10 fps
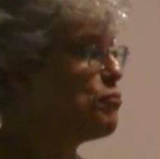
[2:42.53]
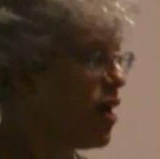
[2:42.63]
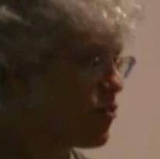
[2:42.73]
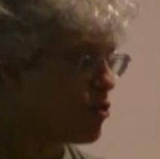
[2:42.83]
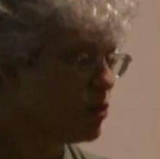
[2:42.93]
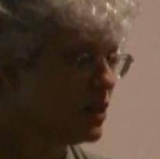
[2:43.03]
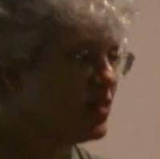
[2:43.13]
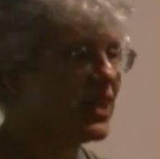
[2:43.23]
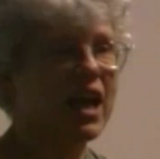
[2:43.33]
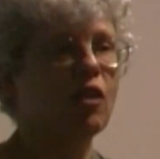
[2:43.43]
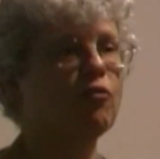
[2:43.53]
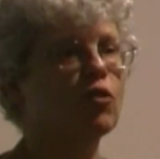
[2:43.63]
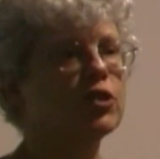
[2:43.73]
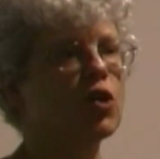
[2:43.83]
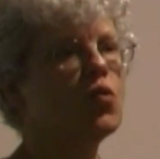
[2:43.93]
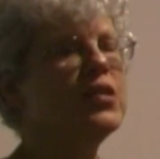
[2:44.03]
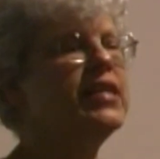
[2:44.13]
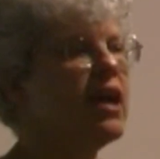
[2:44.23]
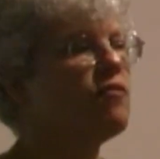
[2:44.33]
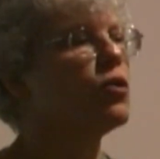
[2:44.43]
brother who lives in California who
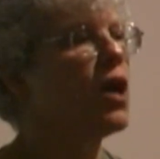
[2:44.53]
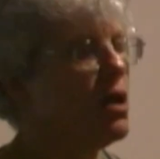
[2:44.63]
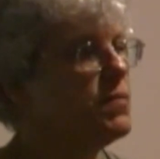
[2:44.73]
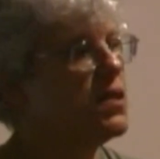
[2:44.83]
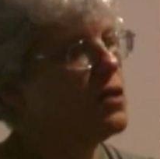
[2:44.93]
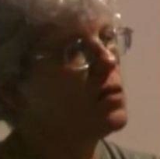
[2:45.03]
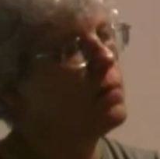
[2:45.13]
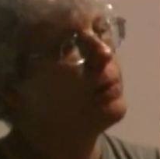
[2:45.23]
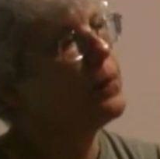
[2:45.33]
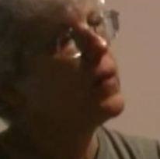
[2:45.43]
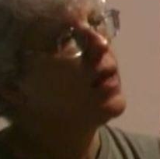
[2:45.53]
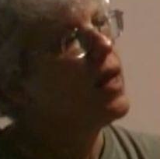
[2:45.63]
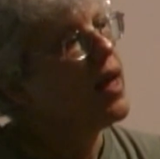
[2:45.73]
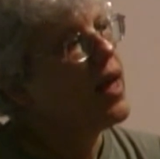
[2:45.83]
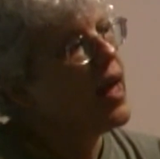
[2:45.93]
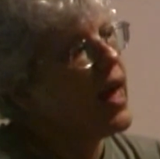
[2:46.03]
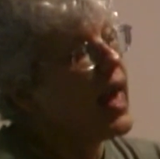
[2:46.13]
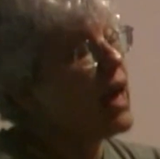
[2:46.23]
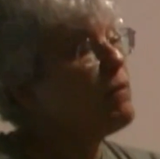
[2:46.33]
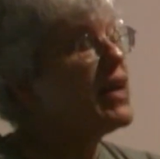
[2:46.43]
never comes here. And my